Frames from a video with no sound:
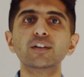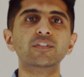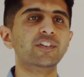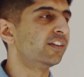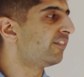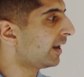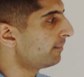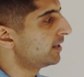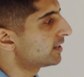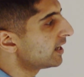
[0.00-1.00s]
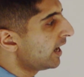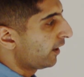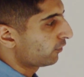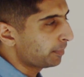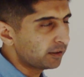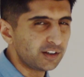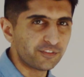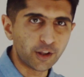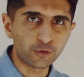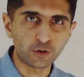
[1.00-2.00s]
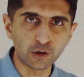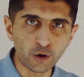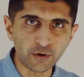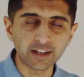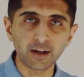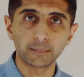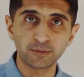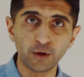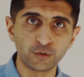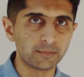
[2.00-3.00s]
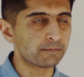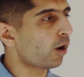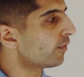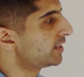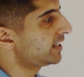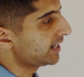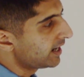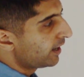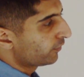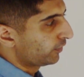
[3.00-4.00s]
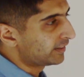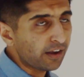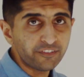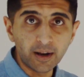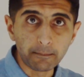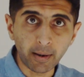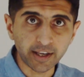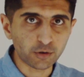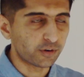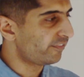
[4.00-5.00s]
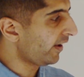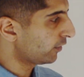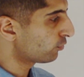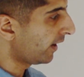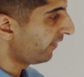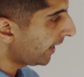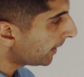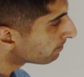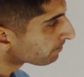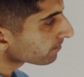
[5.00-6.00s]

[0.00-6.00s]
good for development, especially for those on lower incomes, those in poverty. So, definite micro effects right there.